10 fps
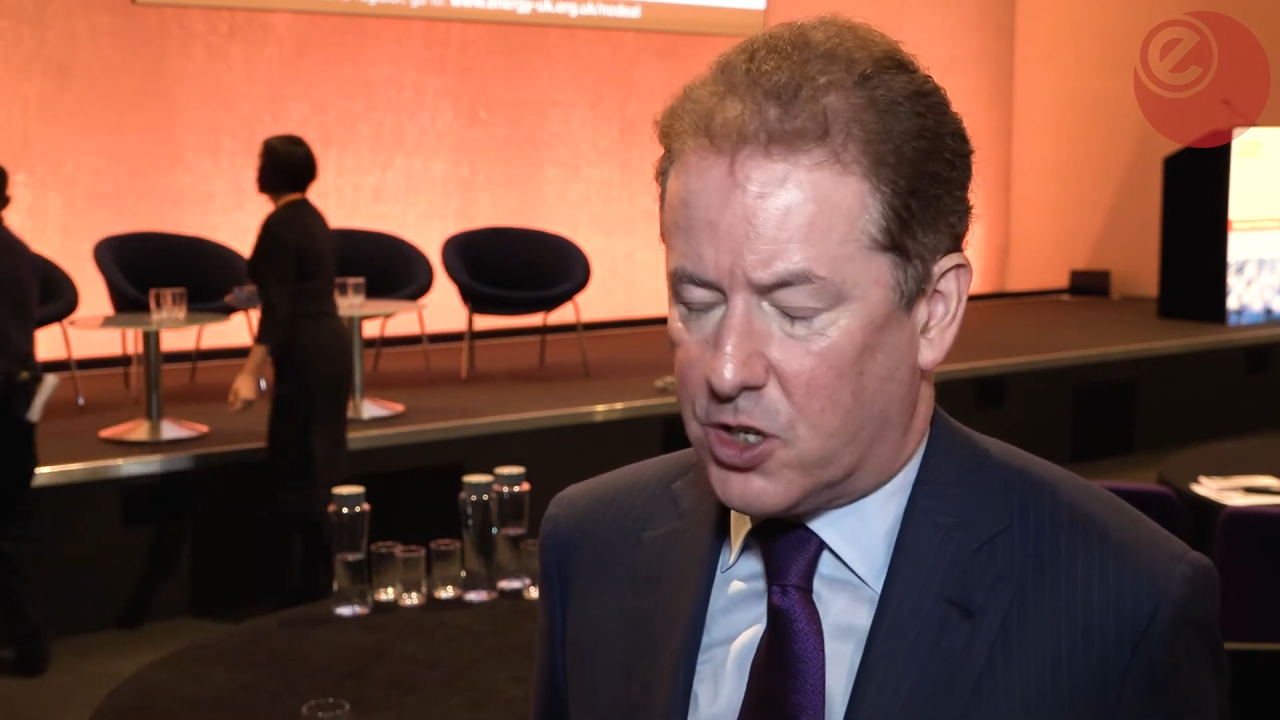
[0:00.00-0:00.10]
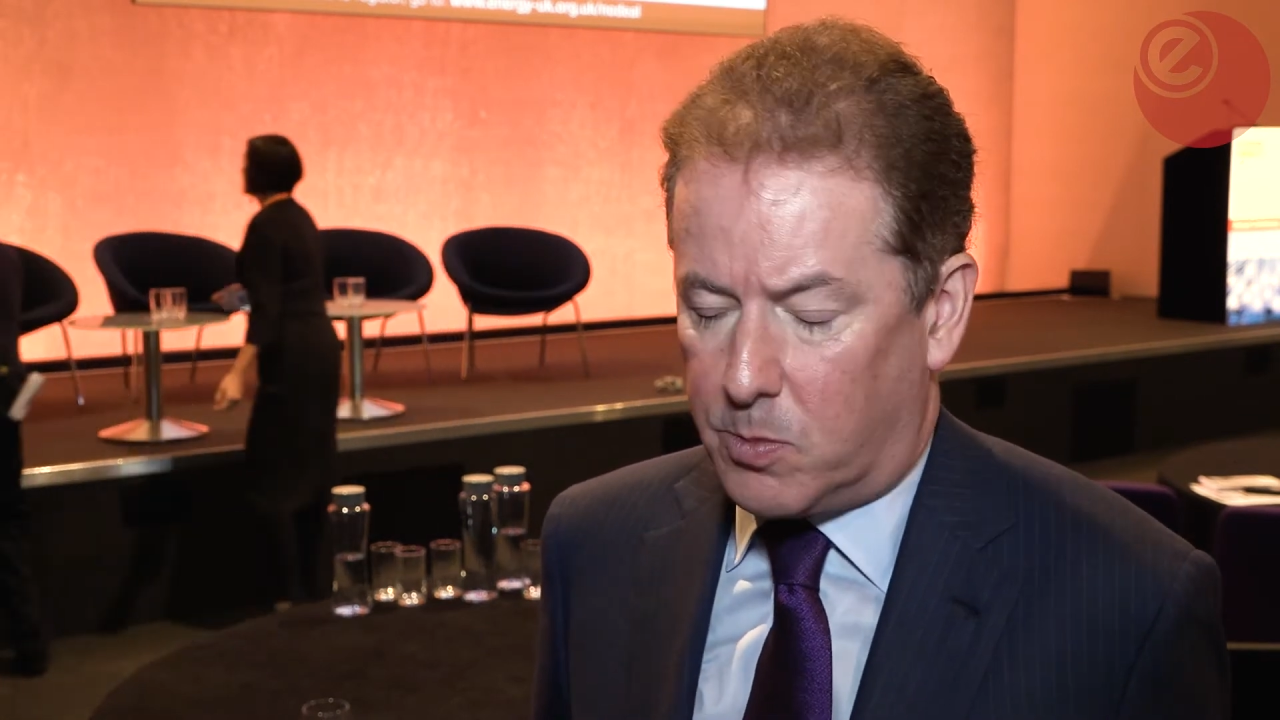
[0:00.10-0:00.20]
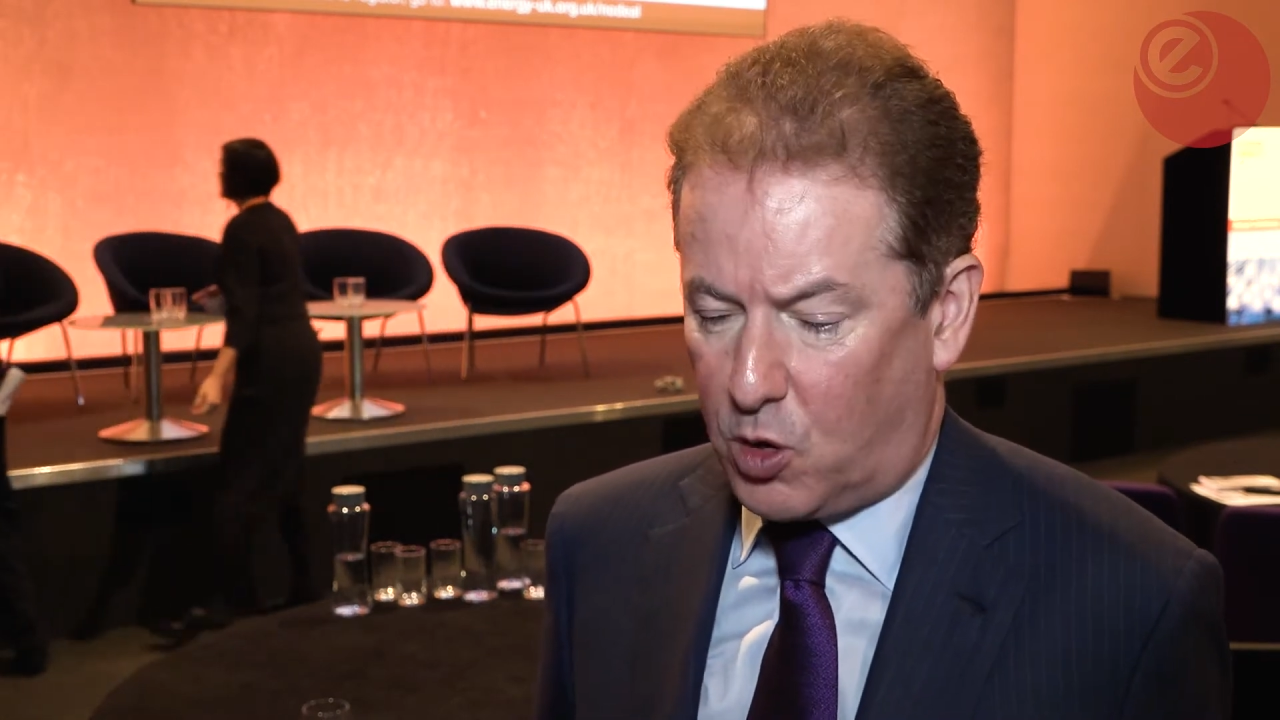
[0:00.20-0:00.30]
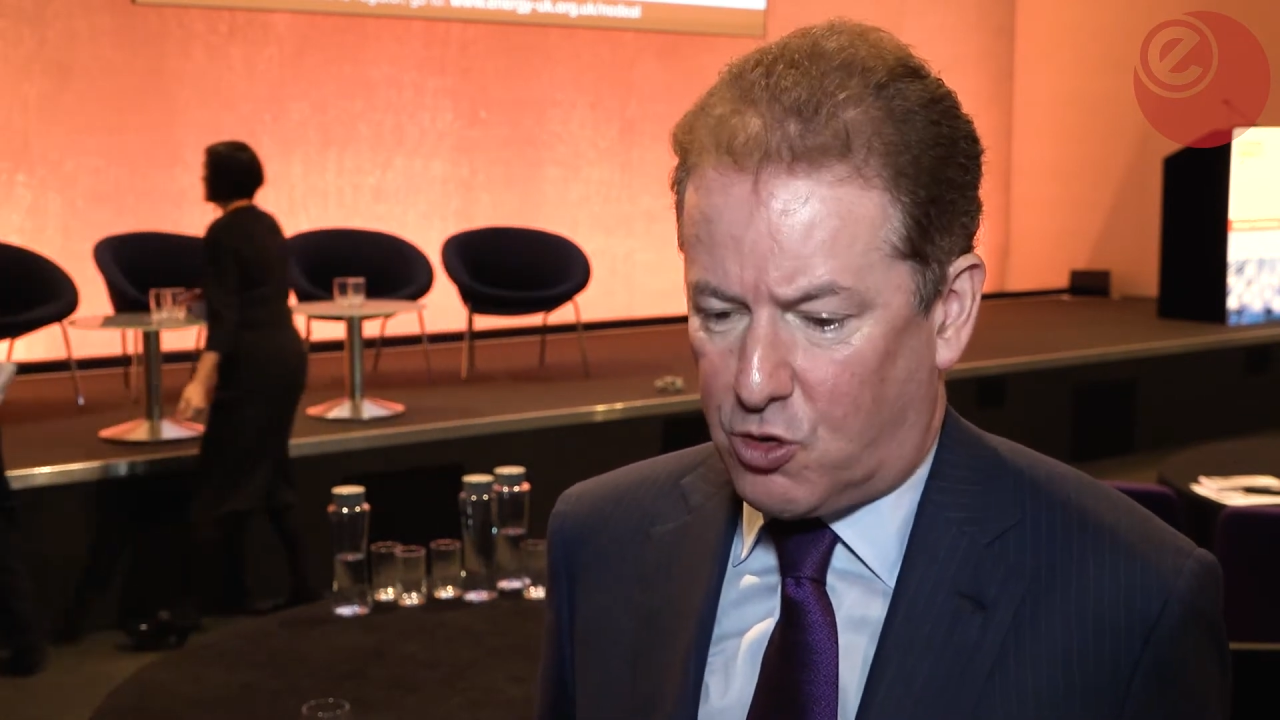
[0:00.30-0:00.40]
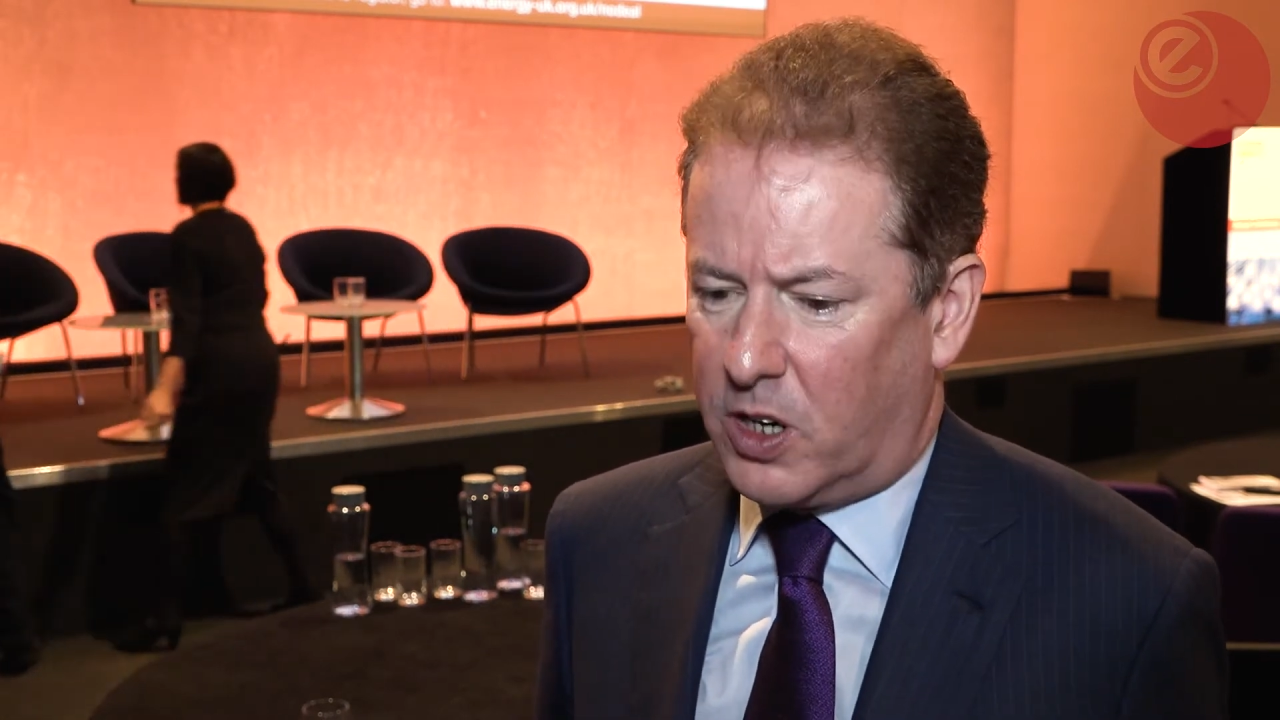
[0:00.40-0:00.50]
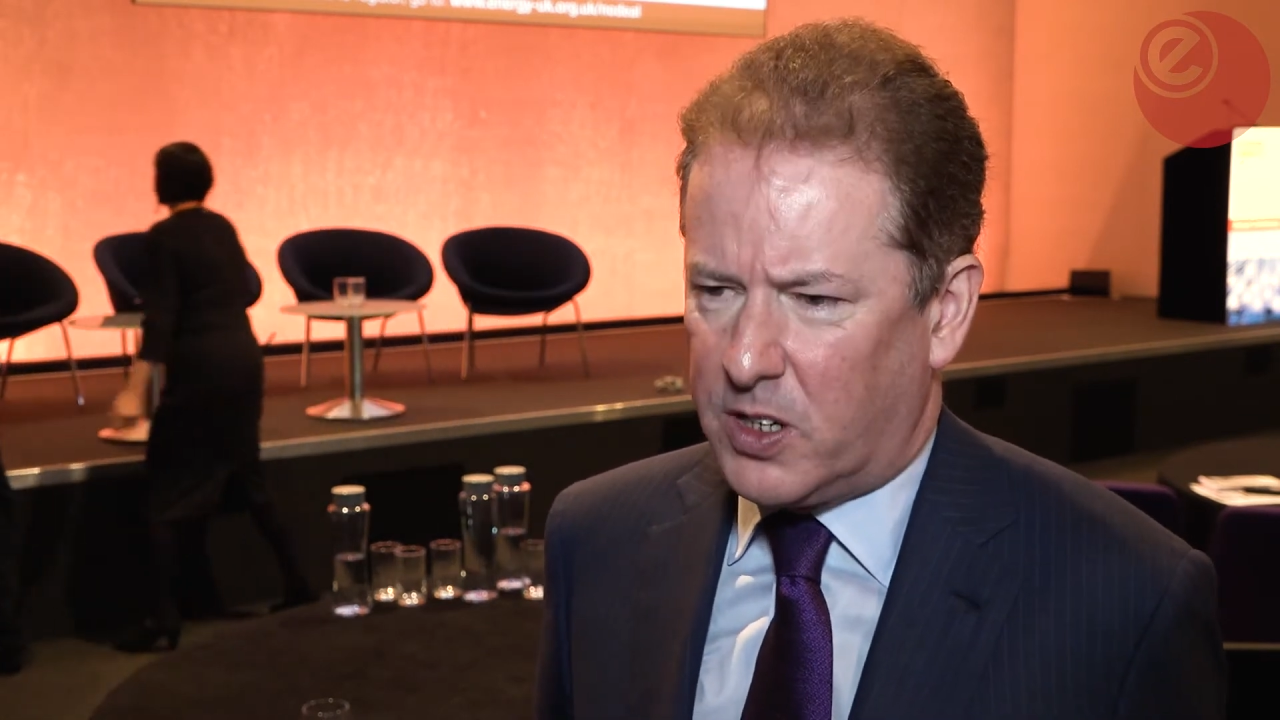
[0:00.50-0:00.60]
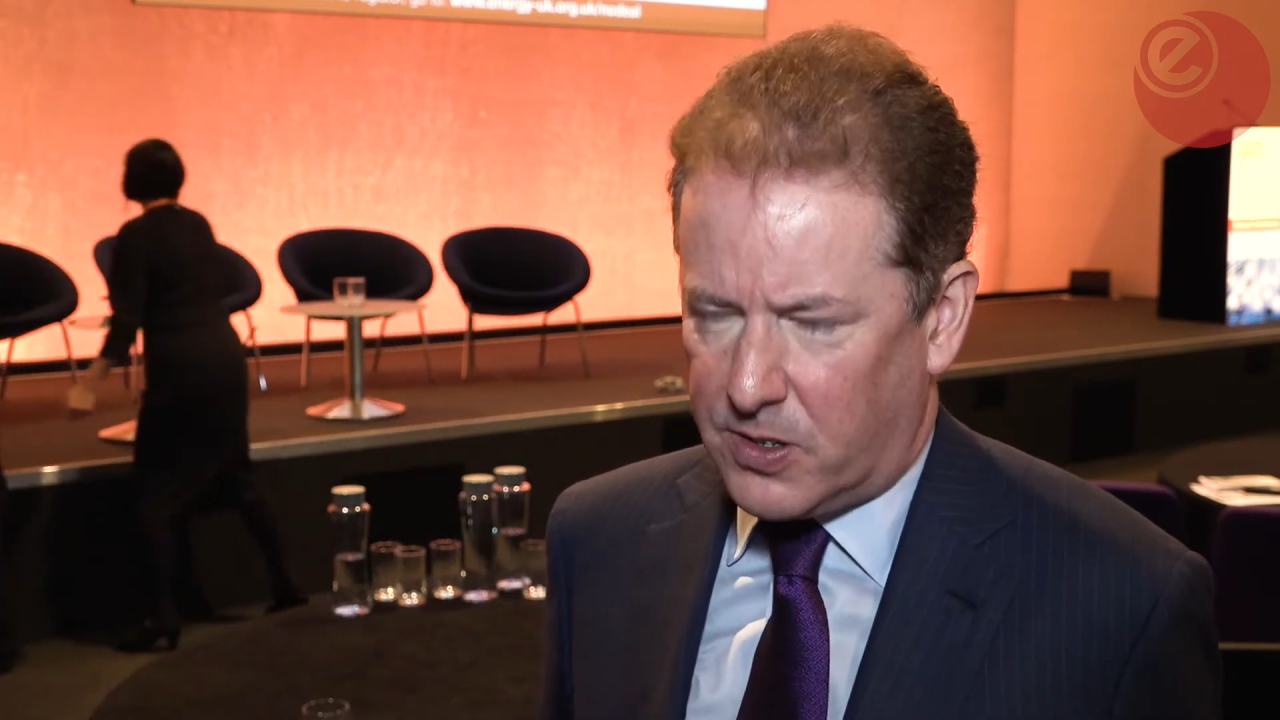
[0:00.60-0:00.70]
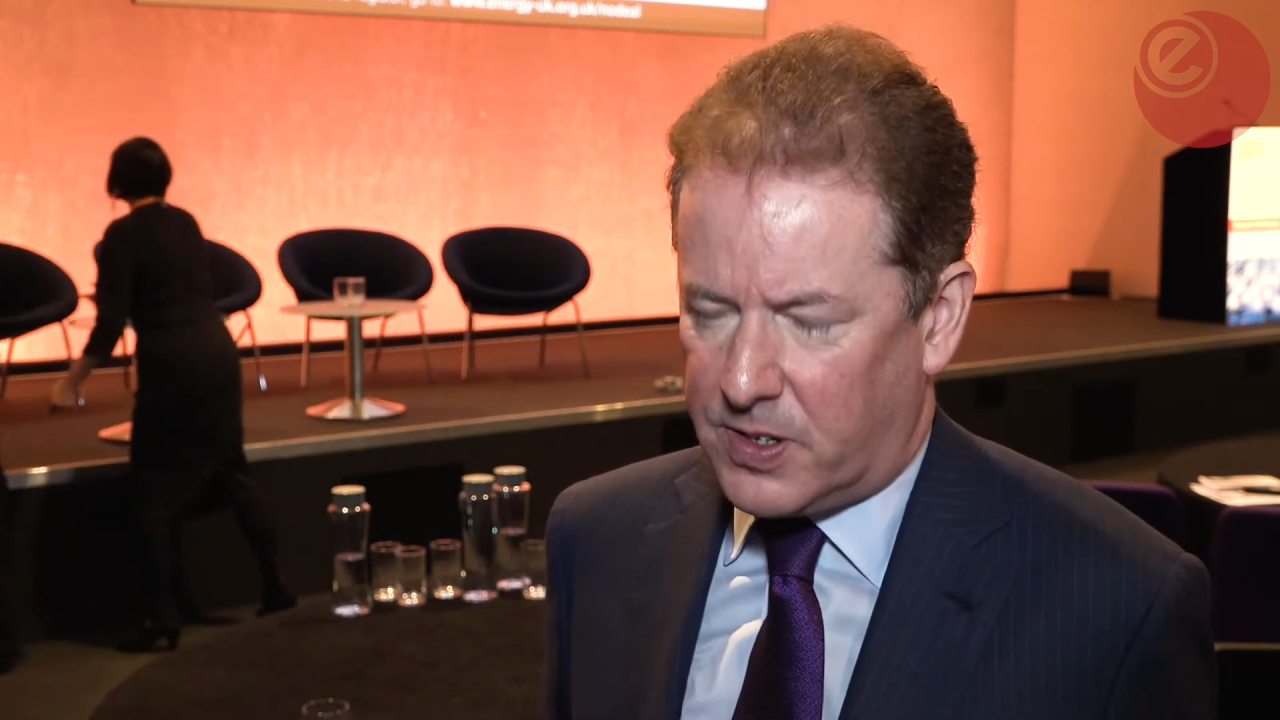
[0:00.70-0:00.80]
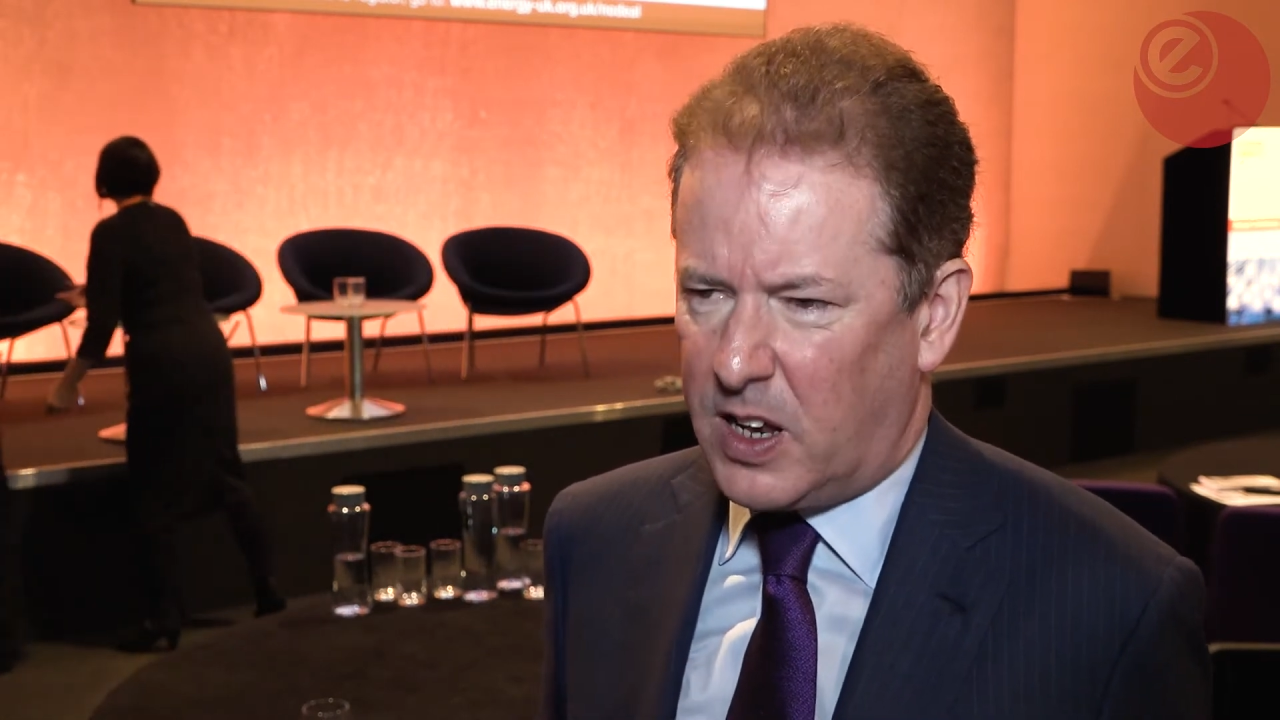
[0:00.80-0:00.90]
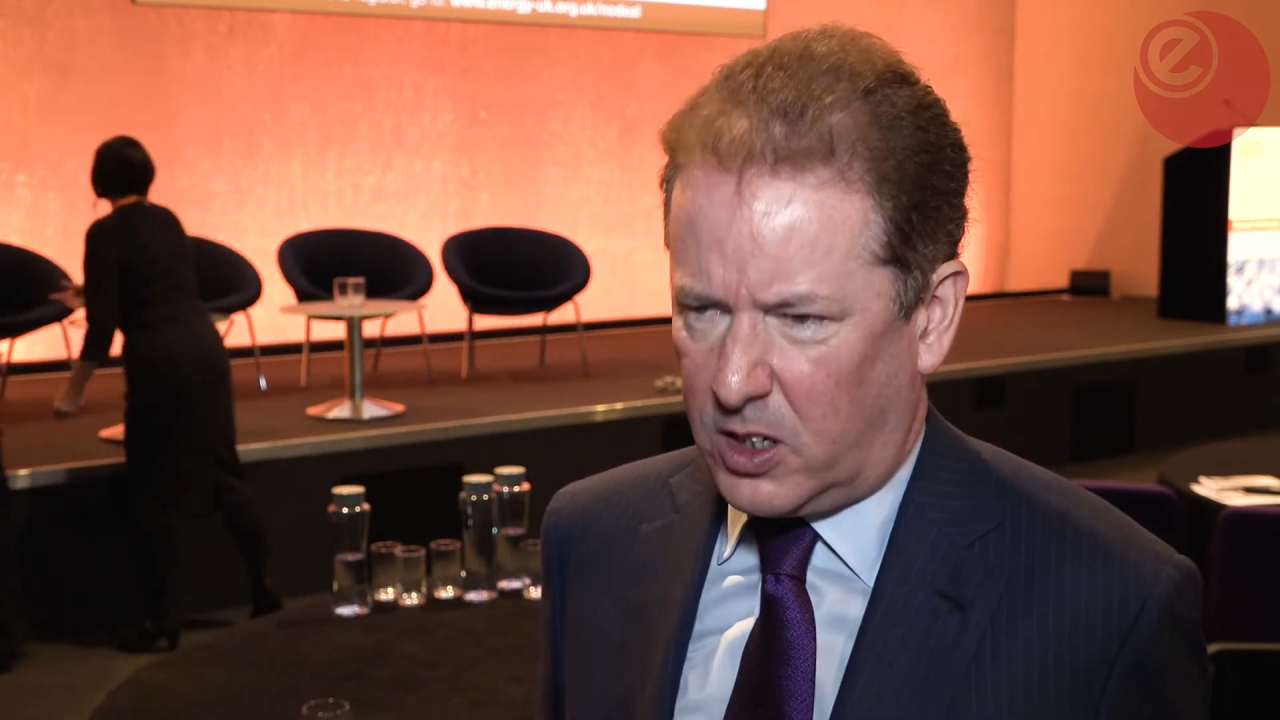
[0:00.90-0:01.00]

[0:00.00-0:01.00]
I'm not trying to tell